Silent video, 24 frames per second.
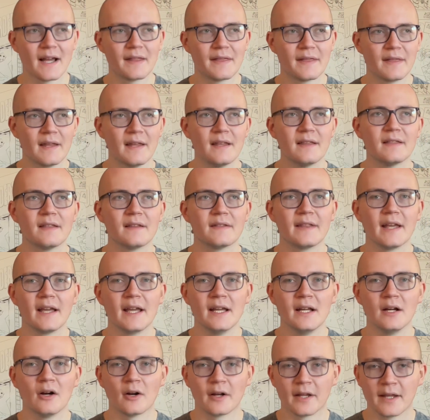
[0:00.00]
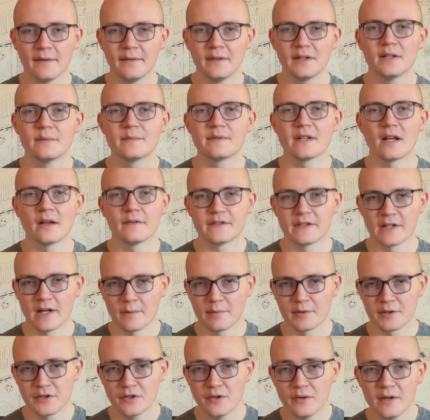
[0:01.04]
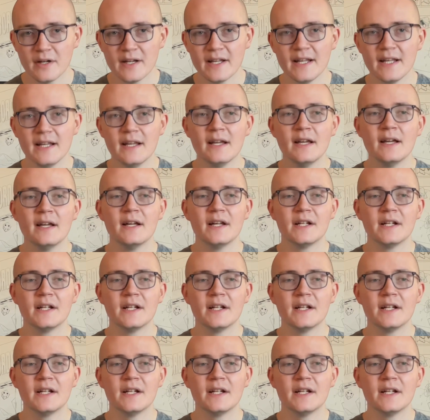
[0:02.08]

I think that they are giving themselves an opportunity